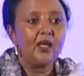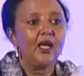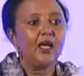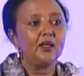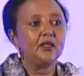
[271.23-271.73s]

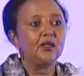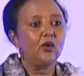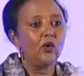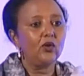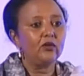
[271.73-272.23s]
and in the
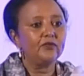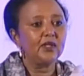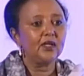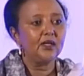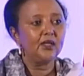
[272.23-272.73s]
whole of
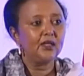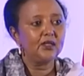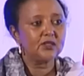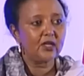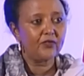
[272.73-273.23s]
the
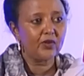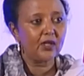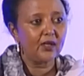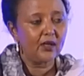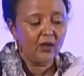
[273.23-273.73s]
East
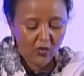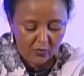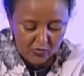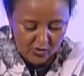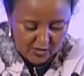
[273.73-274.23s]
African
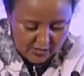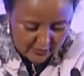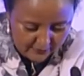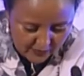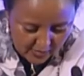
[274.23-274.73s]

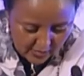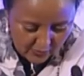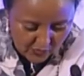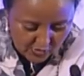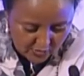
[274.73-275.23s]
Community
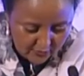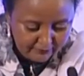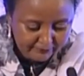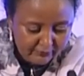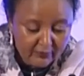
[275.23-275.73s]
region.